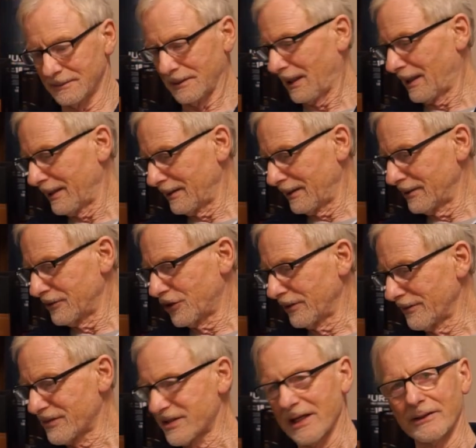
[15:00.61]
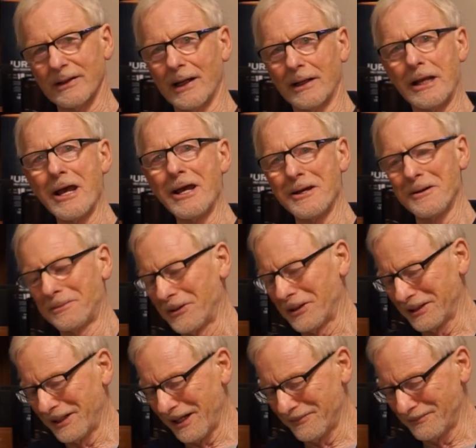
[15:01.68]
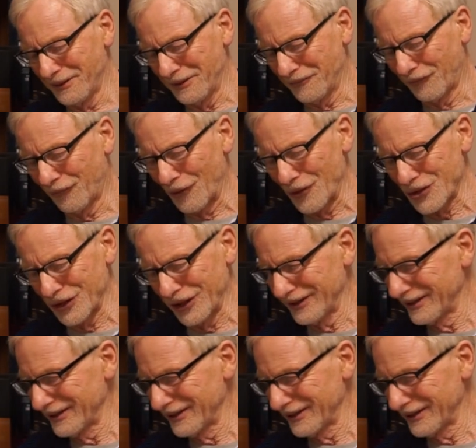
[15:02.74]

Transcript: I should have said that. But I've been fortunate